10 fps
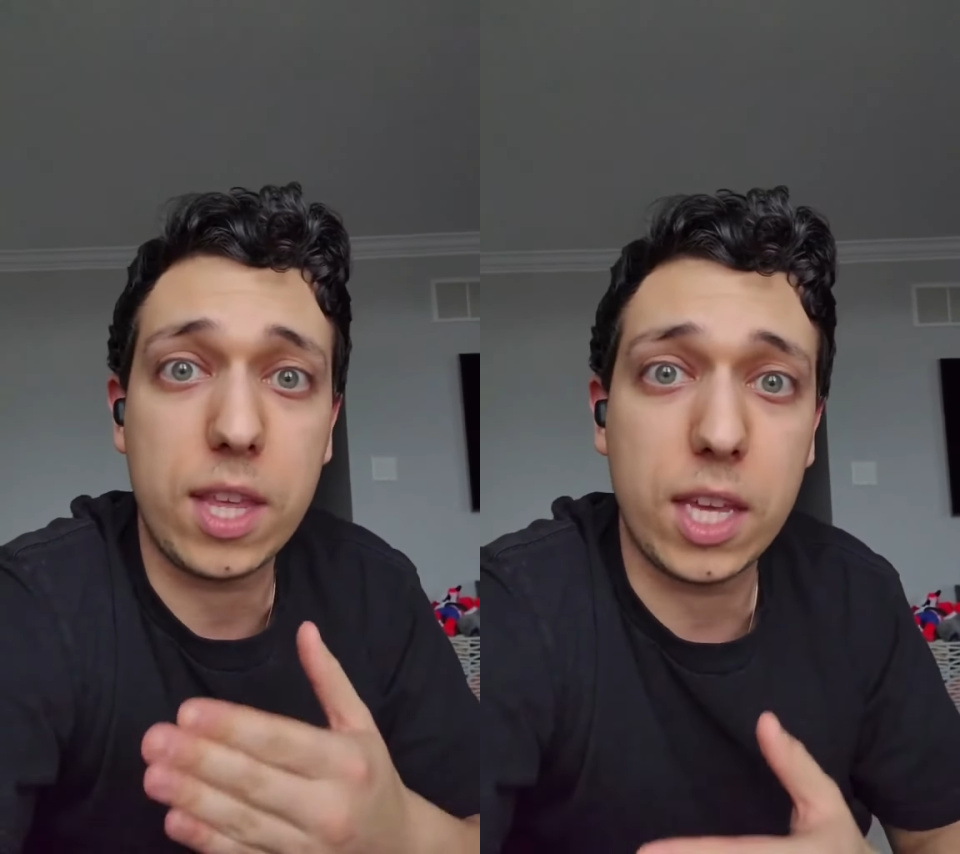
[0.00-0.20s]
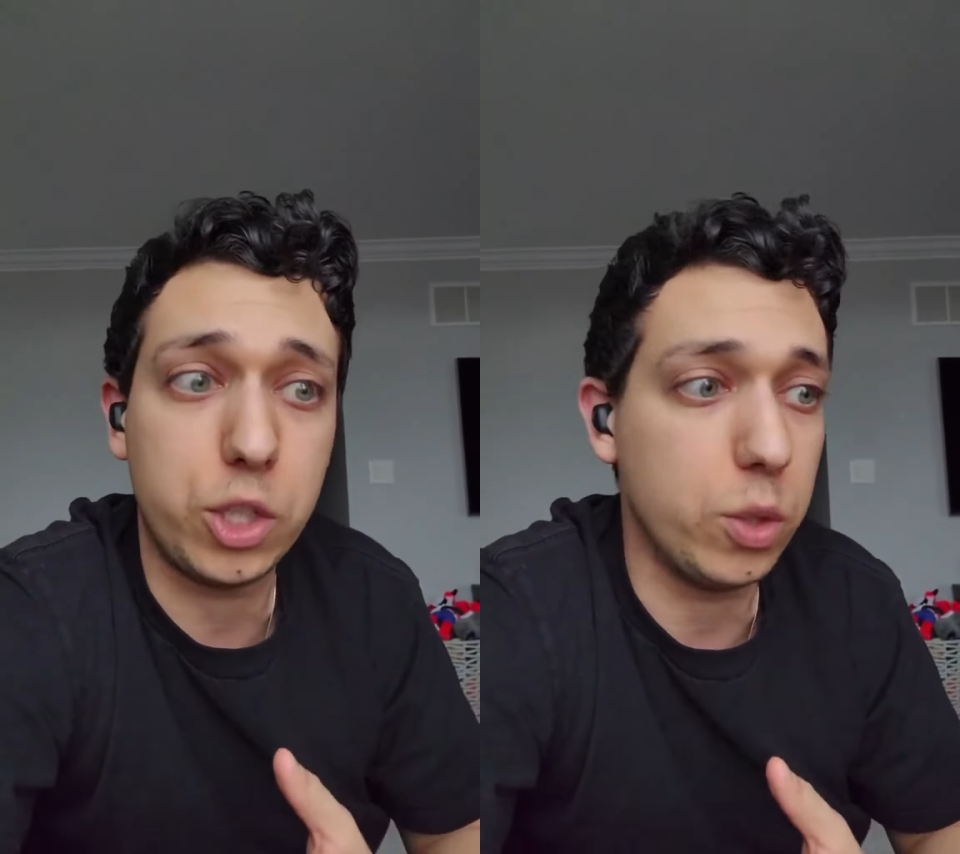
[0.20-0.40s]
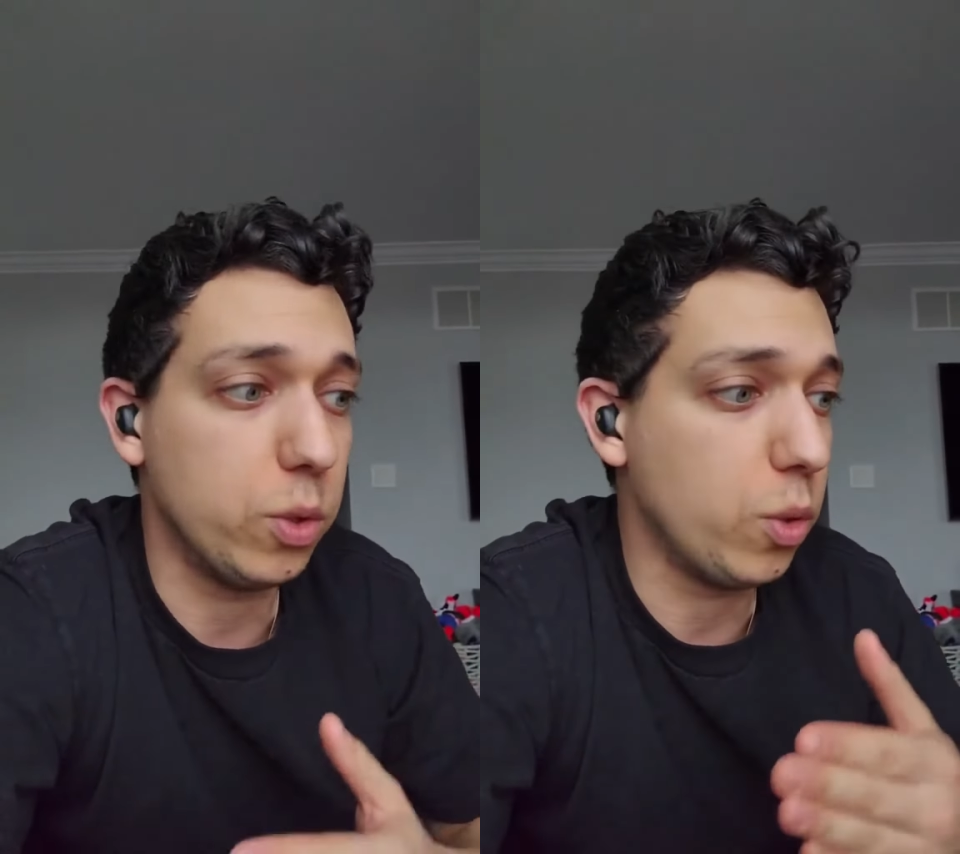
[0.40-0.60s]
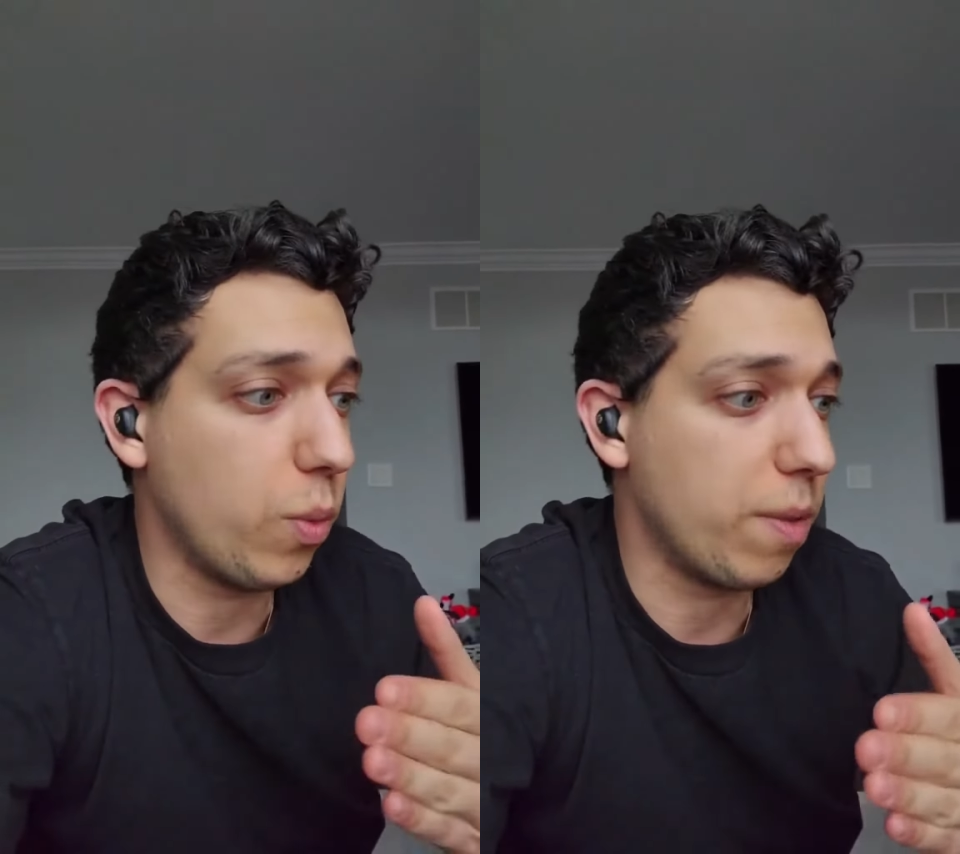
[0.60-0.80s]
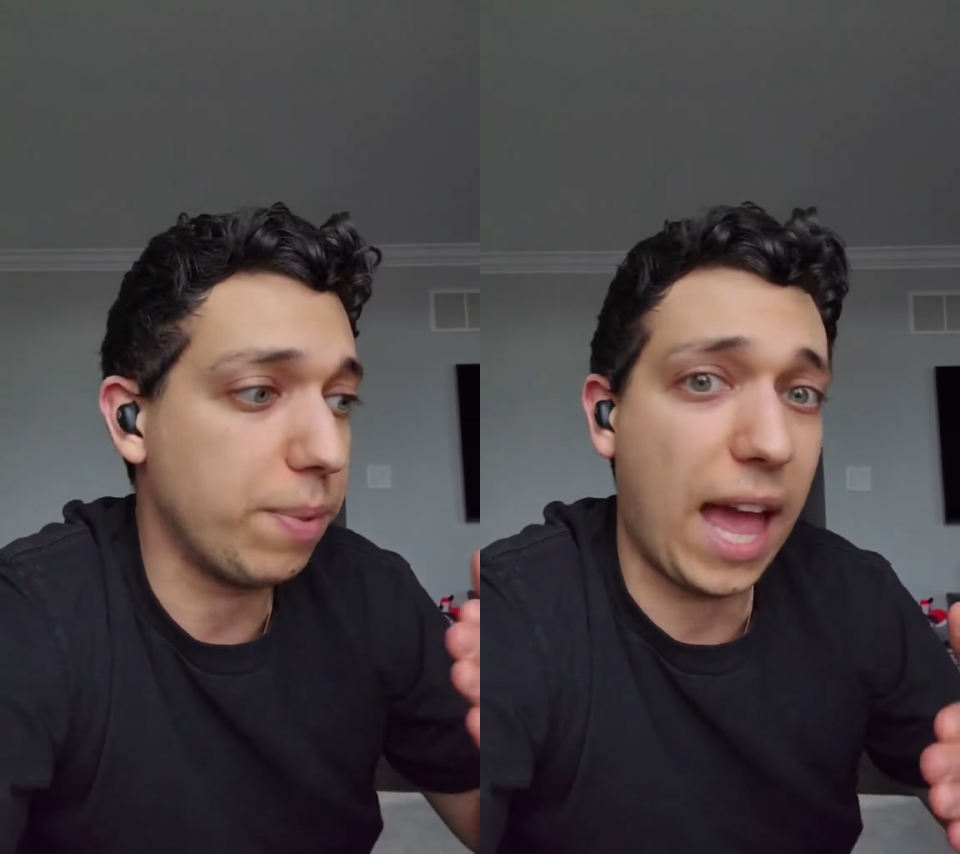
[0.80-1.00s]
of the issues
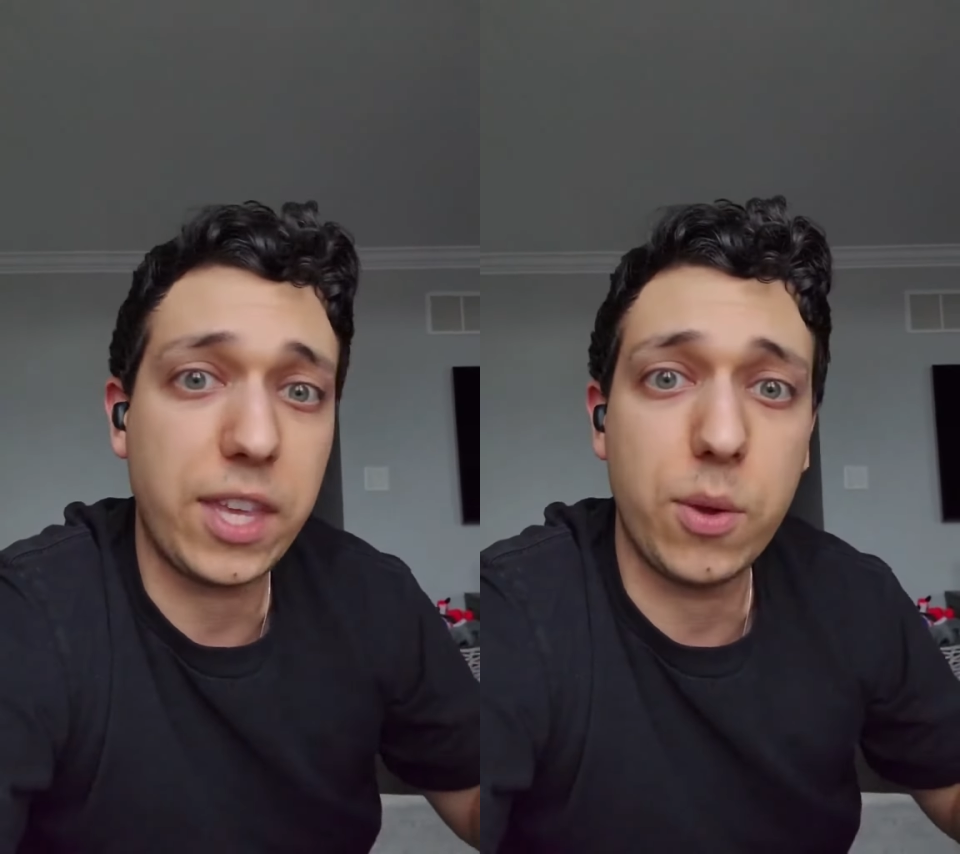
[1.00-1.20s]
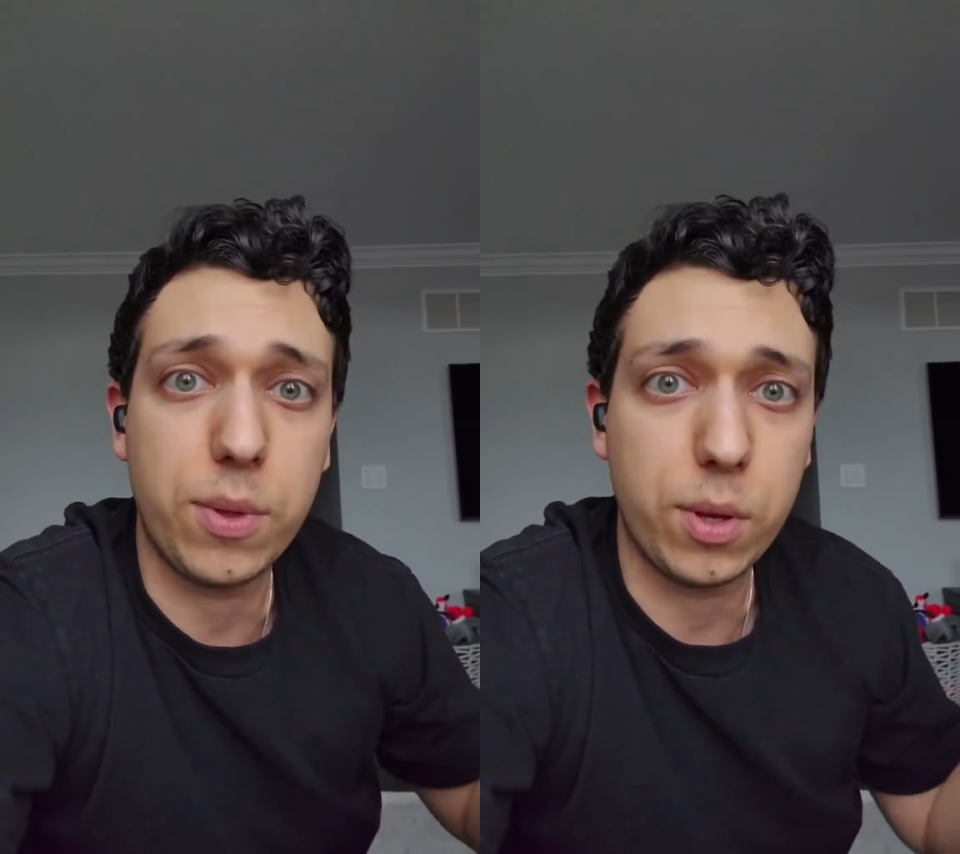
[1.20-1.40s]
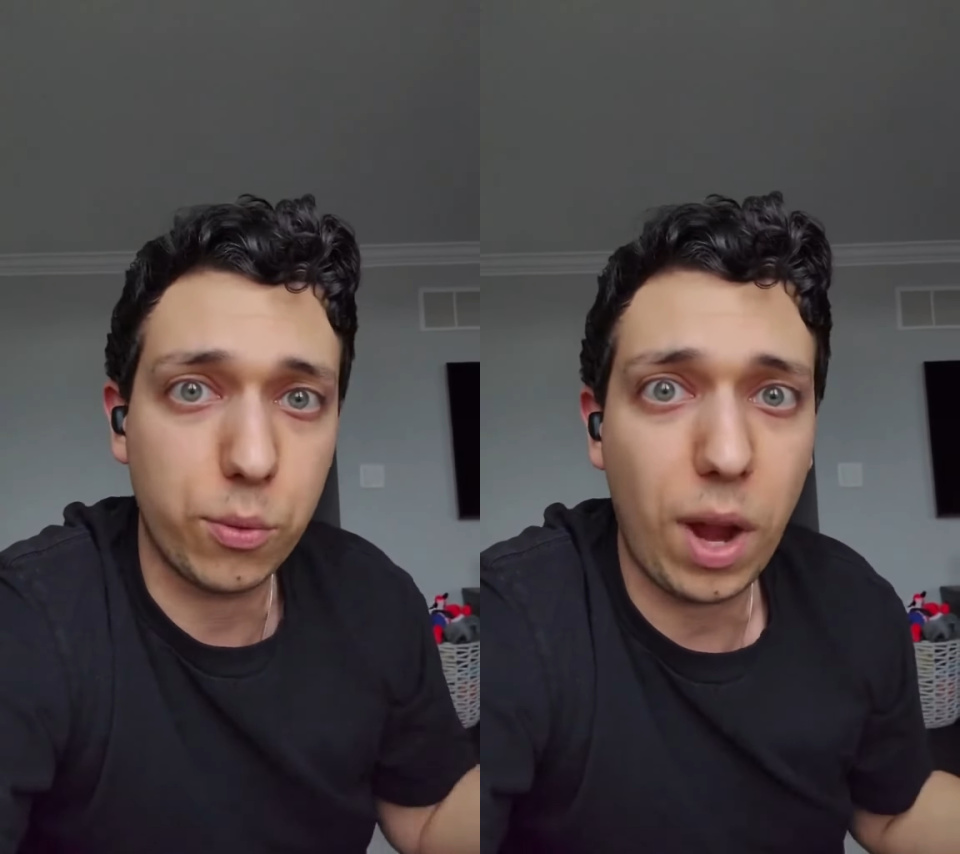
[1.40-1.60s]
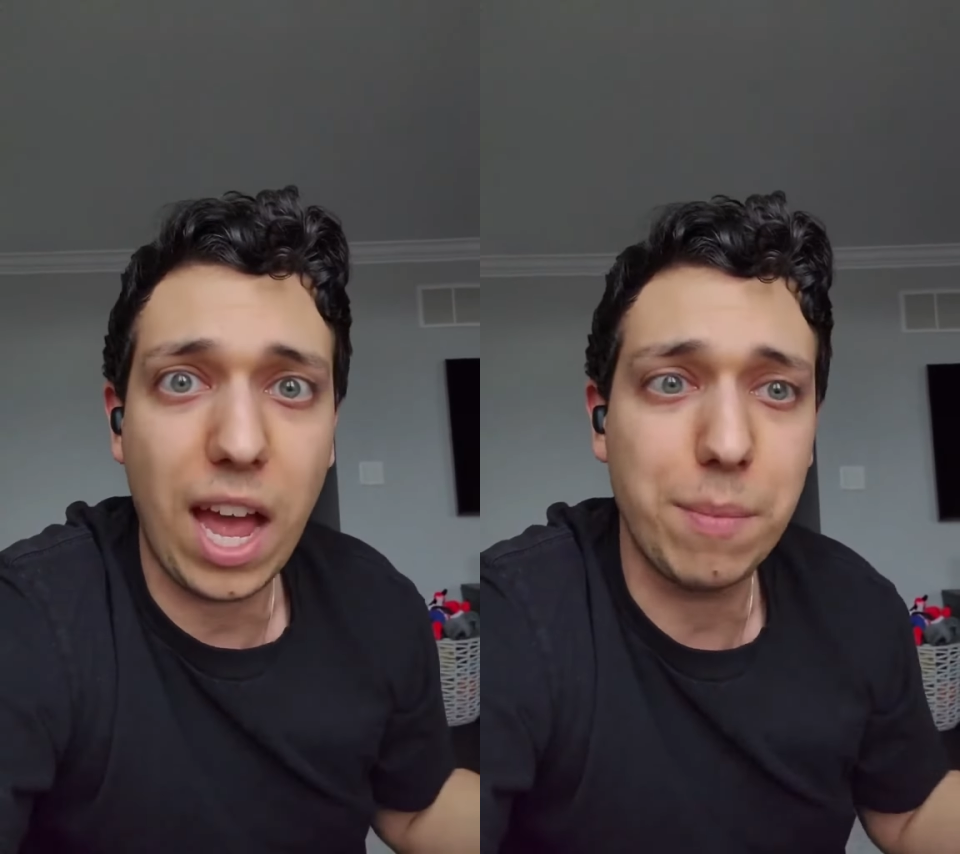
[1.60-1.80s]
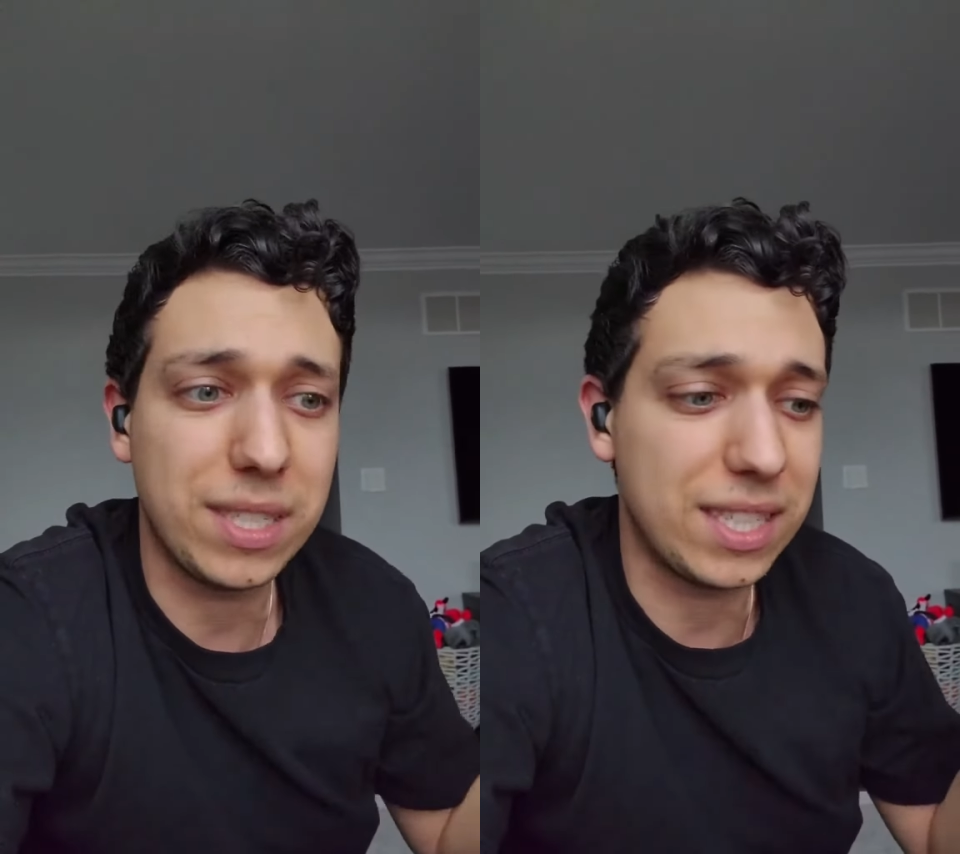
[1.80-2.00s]
with black youth and
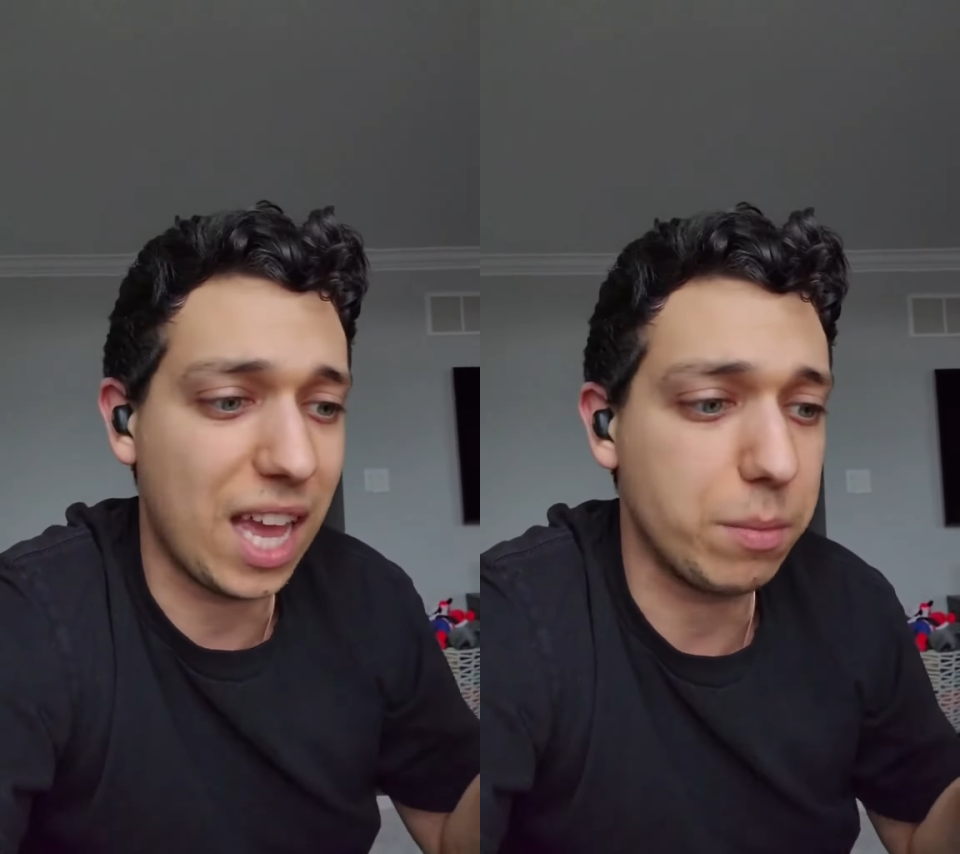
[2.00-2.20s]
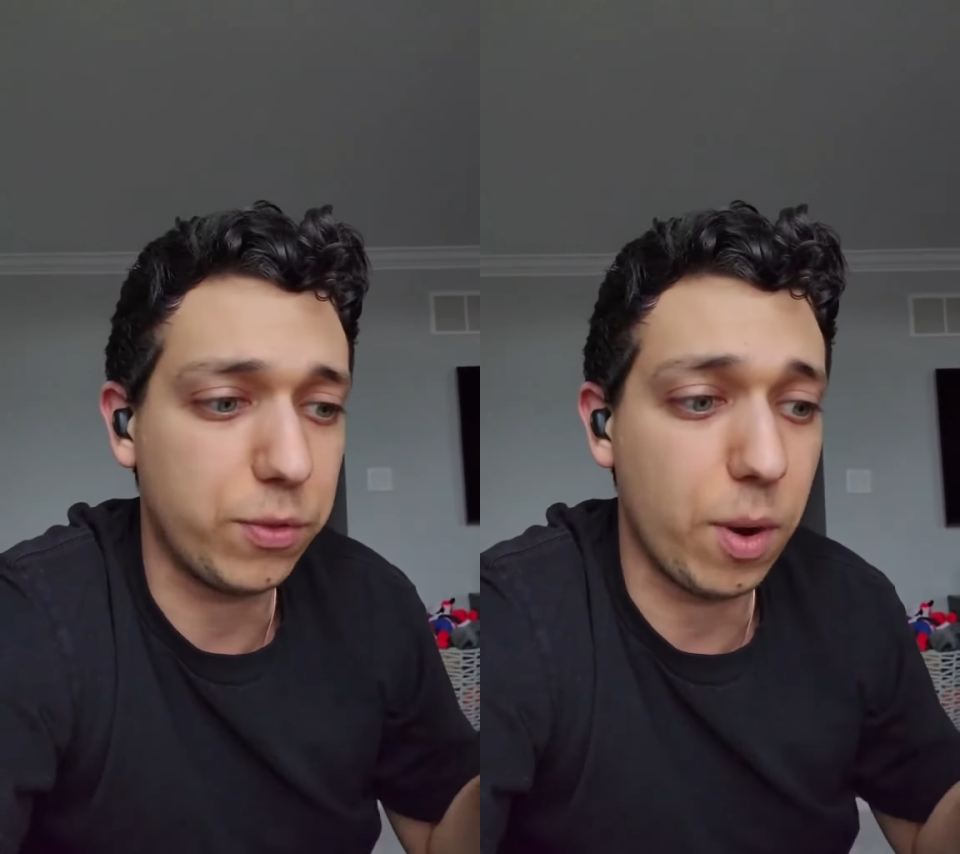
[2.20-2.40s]
crime stems